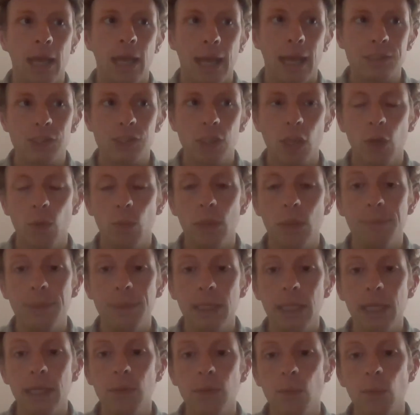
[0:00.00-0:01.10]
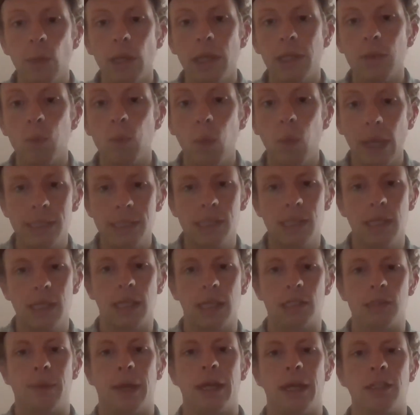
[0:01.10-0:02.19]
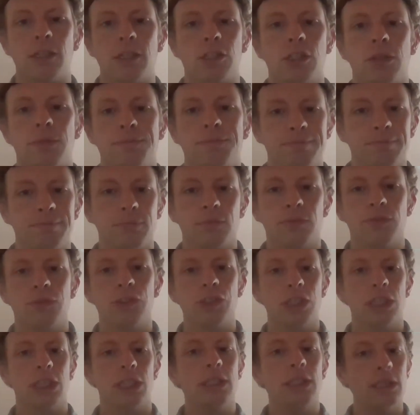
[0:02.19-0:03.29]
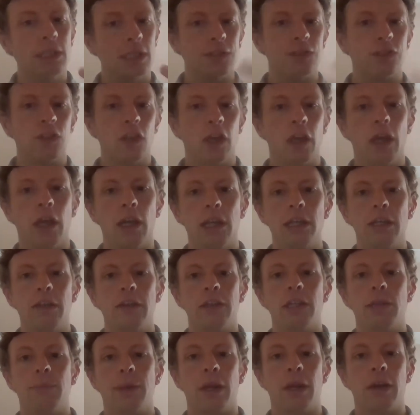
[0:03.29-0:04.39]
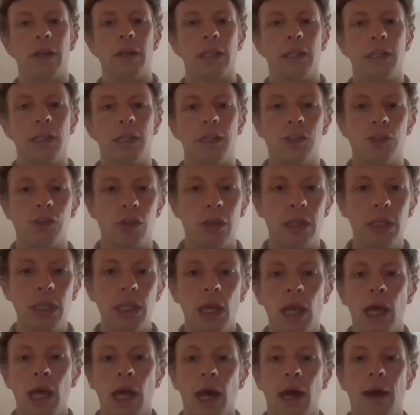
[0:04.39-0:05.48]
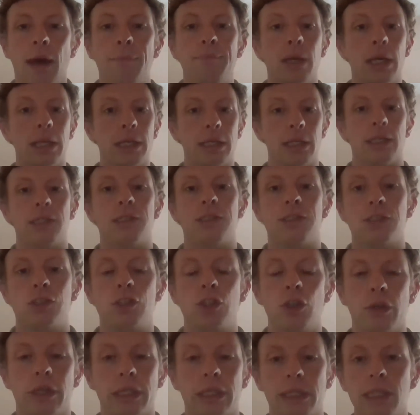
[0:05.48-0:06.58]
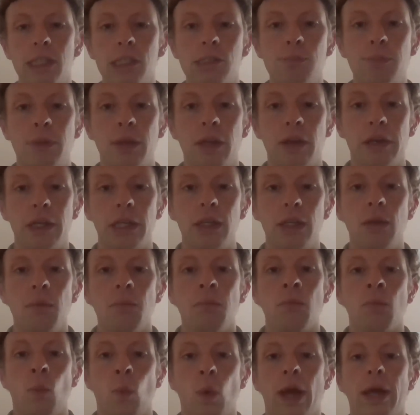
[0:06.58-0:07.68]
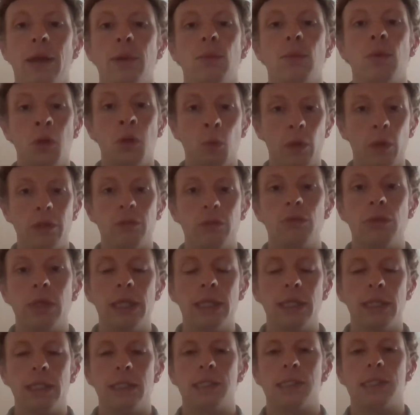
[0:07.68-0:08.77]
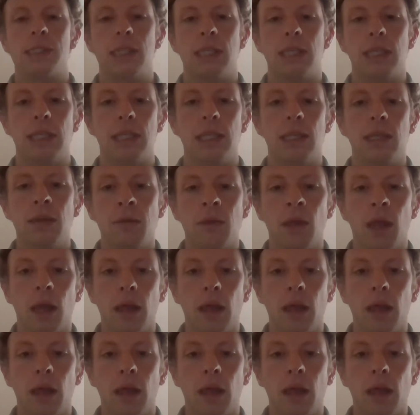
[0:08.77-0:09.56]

And so we begin with Western expansion. We've seen this earlier in American history, but it's during this period when we really see